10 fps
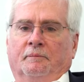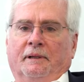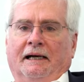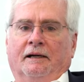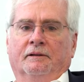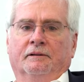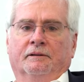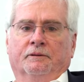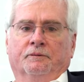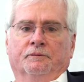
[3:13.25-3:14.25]
about
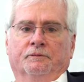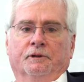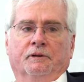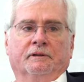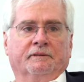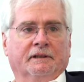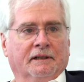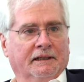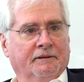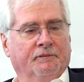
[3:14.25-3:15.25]
the route of
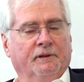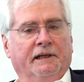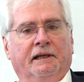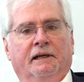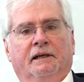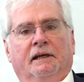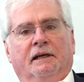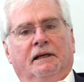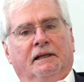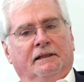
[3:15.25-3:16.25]
delivery.
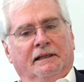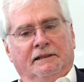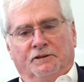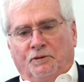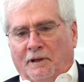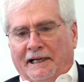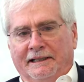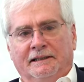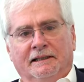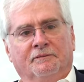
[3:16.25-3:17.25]
It's
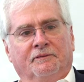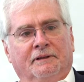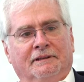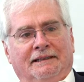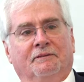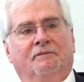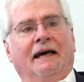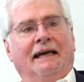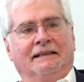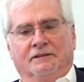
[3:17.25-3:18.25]
quite different. The
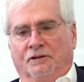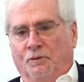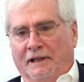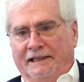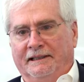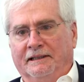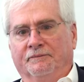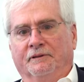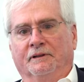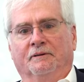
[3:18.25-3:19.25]
effects are quite
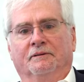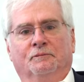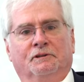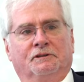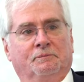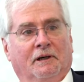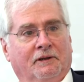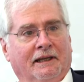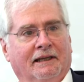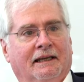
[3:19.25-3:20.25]
different with
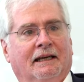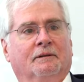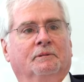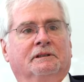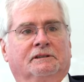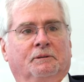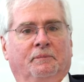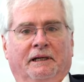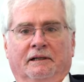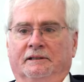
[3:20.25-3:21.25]
smoking cannabis
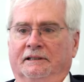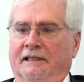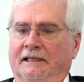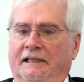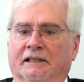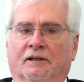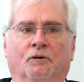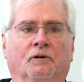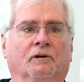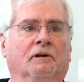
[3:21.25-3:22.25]
compared to taking an
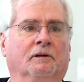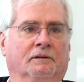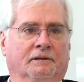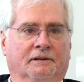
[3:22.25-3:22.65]
oral